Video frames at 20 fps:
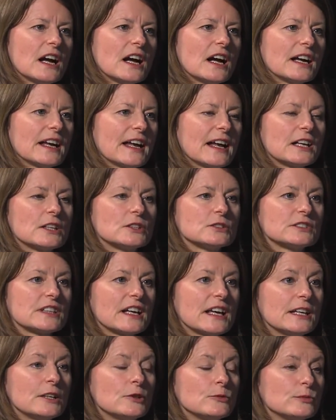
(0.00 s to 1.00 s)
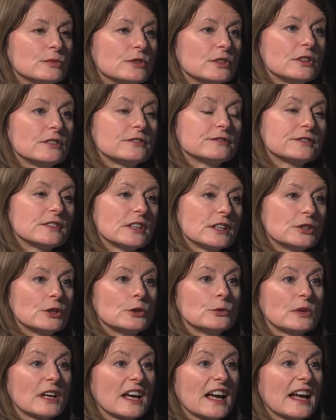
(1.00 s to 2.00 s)
I held a number of
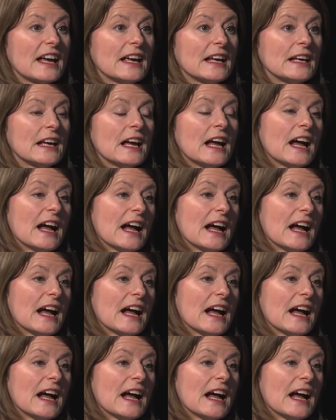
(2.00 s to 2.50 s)
UK